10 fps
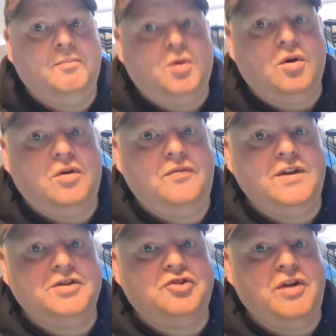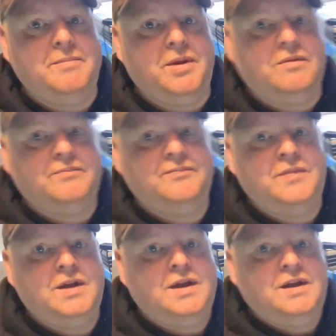But there's a treadmill,
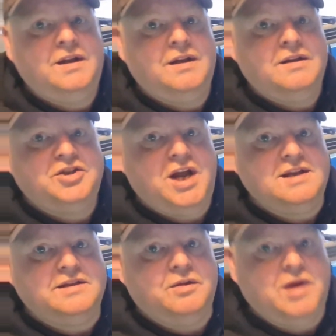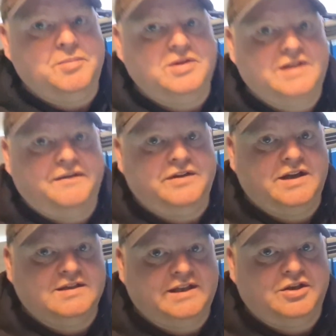chairs in the way, but there's definitely,
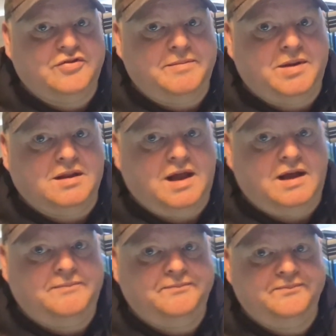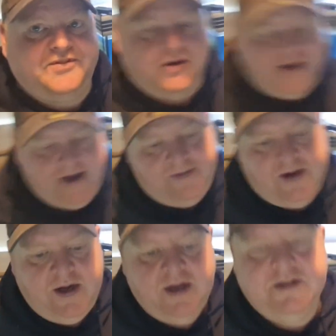you can see the treadmill there. So yeah,
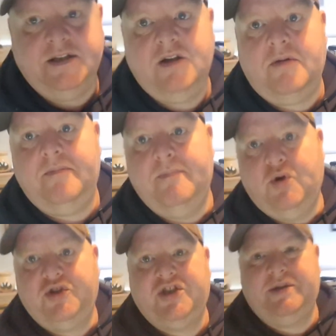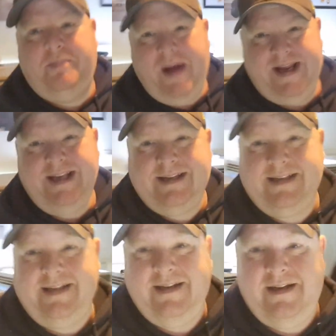so there's not much
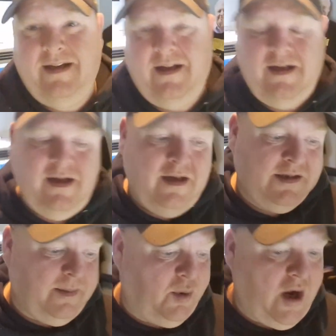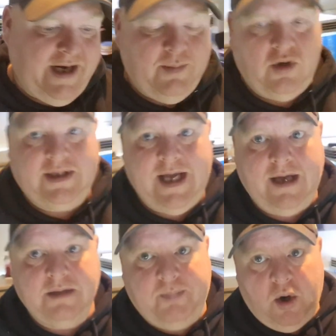space to put any more
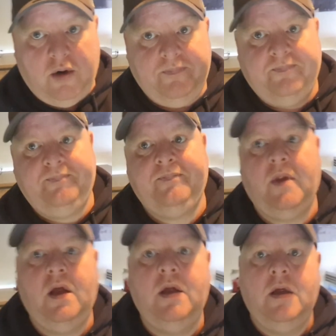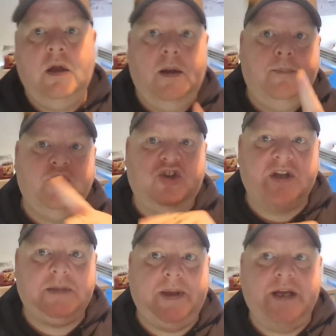tanks, but I'm just
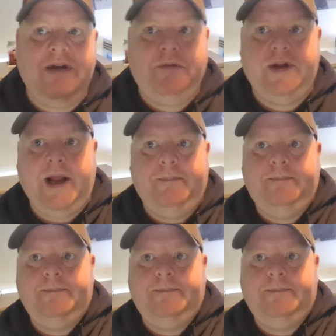going to spin you around again.